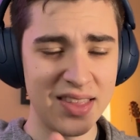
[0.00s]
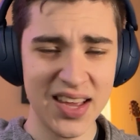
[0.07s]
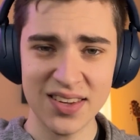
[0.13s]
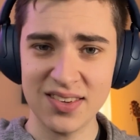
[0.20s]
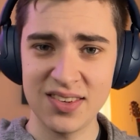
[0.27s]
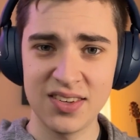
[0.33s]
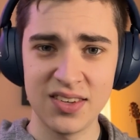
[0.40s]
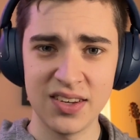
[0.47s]

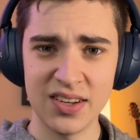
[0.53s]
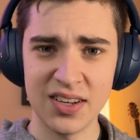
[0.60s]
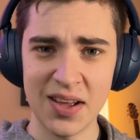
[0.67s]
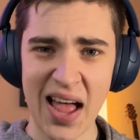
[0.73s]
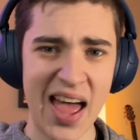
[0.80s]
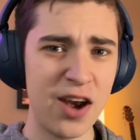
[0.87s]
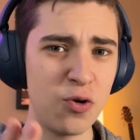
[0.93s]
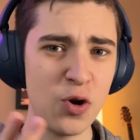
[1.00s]
this,
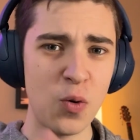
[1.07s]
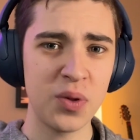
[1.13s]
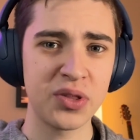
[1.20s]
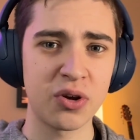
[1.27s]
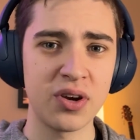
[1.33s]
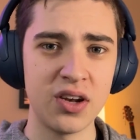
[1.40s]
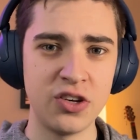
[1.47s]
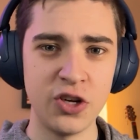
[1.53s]
I don't know what
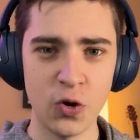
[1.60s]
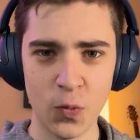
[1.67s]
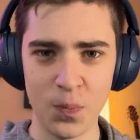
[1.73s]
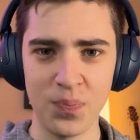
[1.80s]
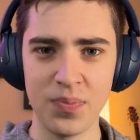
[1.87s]
they're gonna do.